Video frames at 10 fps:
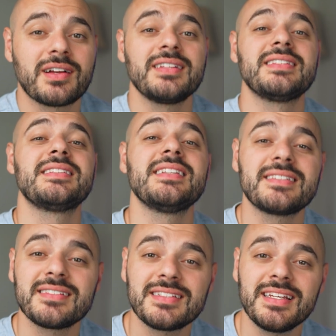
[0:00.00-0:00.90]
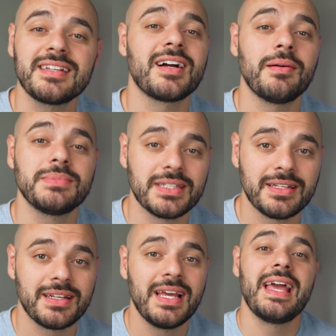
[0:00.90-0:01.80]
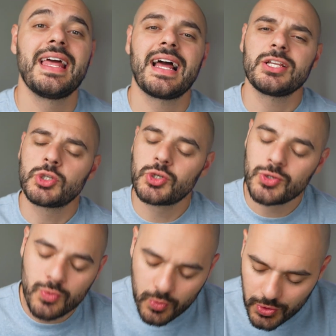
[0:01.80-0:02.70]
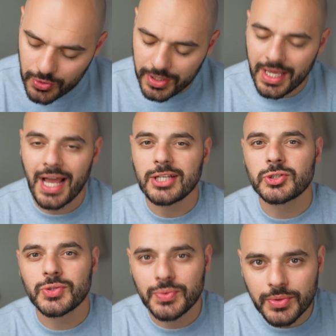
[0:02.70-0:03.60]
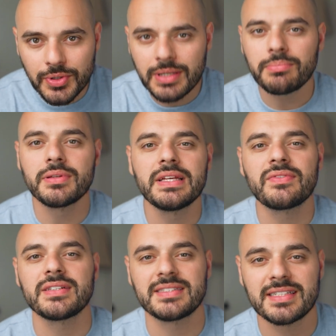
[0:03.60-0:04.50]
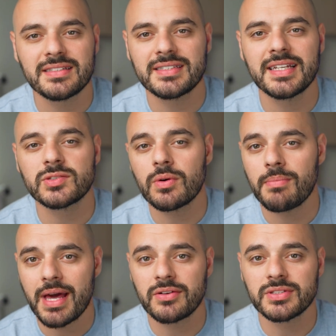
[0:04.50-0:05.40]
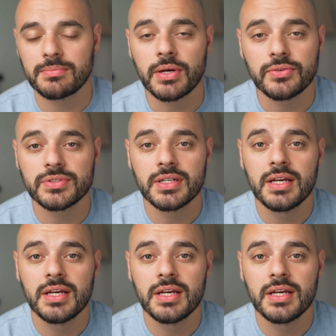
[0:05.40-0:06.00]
consistency comes in. And I truly, I truly believe consistency is what matters the most.